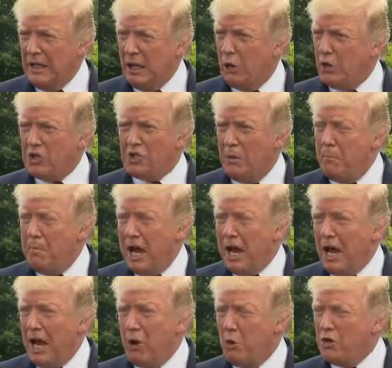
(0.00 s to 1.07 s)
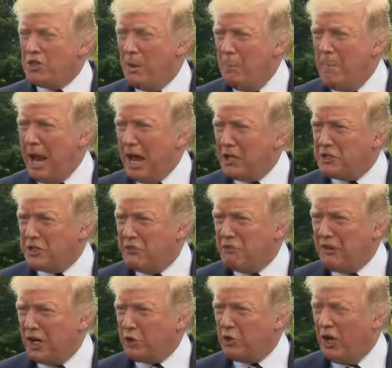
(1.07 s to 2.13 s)
It was a, it was a massive
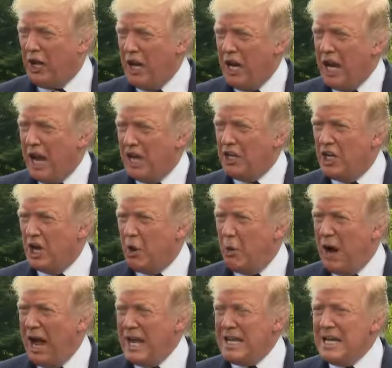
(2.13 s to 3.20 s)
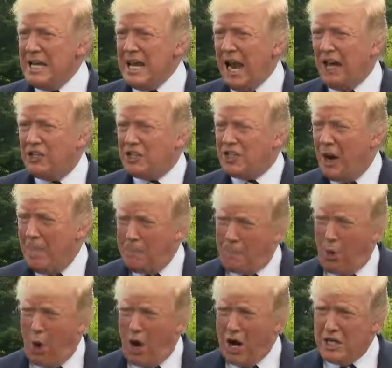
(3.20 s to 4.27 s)
victory. And you know what? At some
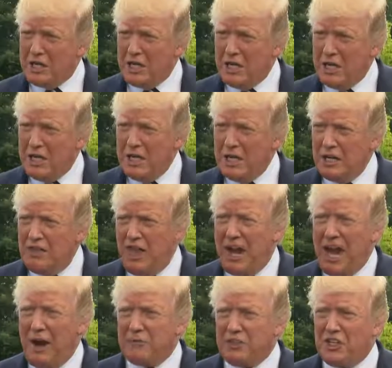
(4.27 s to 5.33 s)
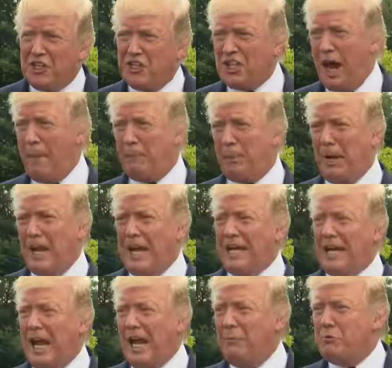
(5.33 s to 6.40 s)
point, they have to stop
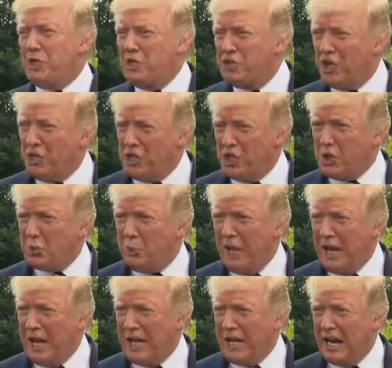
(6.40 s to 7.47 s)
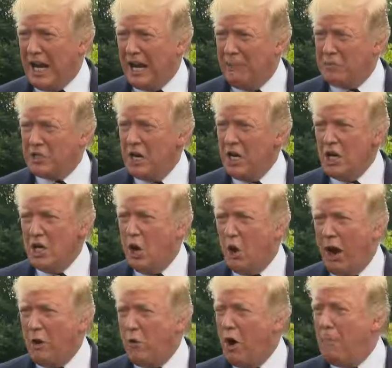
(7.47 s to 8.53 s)
playing games because they're just playing games. No,
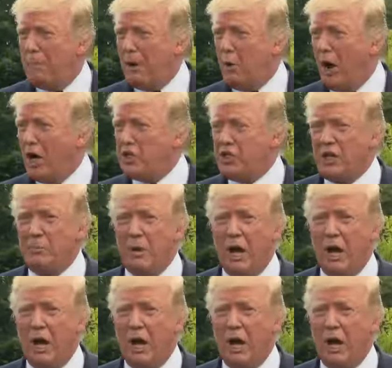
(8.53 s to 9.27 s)
I won't be watching